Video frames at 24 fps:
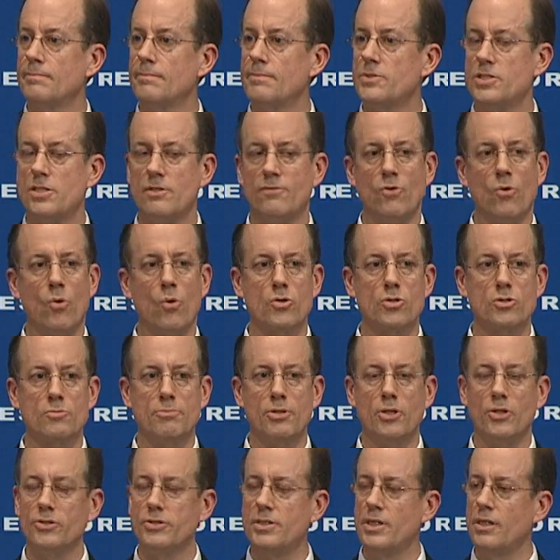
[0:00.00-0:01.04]
Civil War is
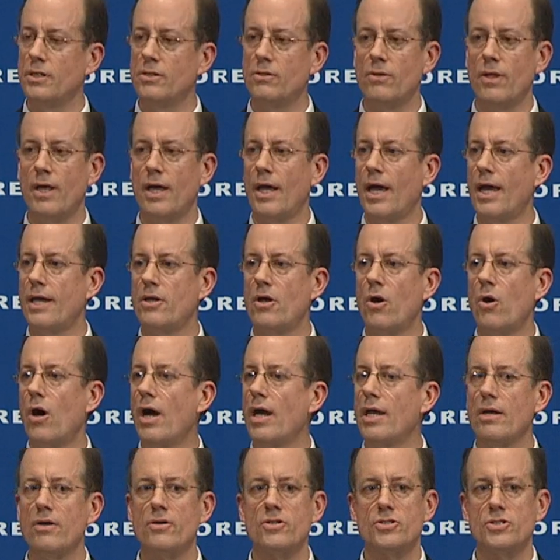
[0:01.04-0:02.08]
built into that. I know,
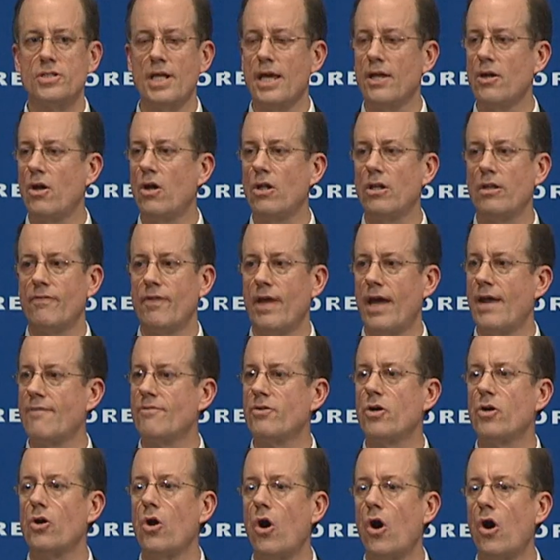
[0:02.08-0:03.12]
I understand all of that. I've
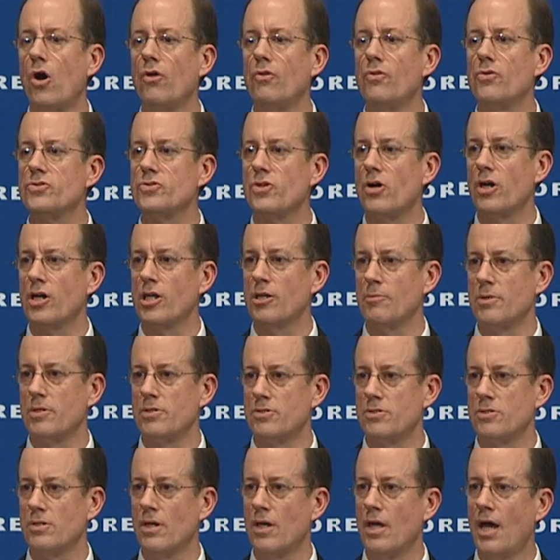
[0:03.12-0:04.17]
heard all those
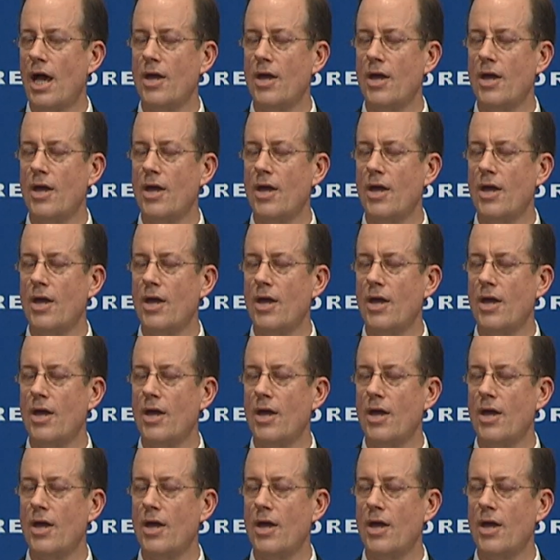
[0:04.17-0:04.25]
arguments.